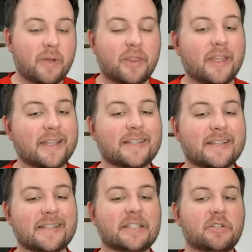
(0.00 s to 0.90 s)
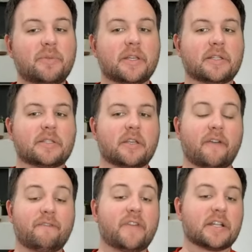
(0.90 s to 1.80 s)
but I think it can still be as
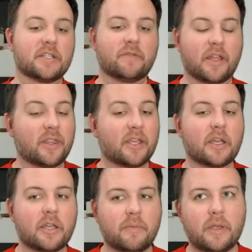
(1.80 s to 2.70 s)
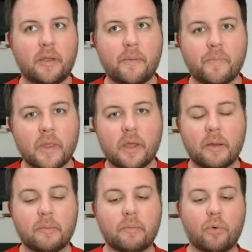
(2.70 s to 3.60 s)
effective. And I think it can be
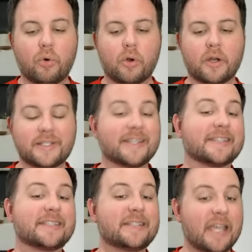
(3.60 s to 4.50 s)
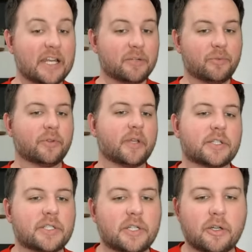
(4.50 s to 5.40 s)
more sustainable
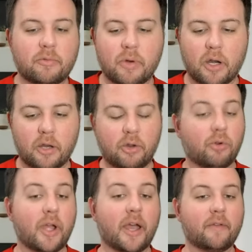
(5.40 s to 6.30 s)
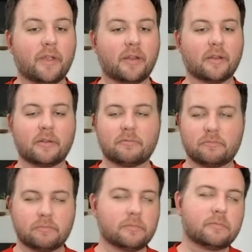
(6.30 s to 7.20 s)
next year where you're having
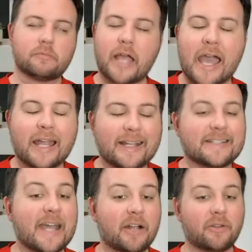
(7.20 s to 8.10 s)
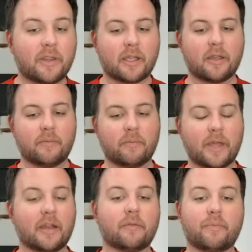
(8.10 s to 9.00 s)
added talent that can
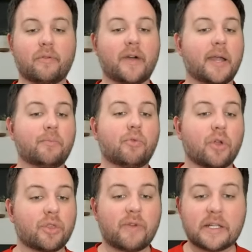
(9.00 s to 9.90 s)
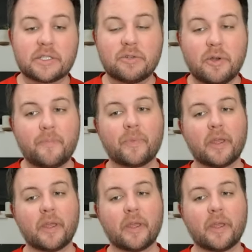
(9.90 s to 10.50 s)
kind of provide more threats to it.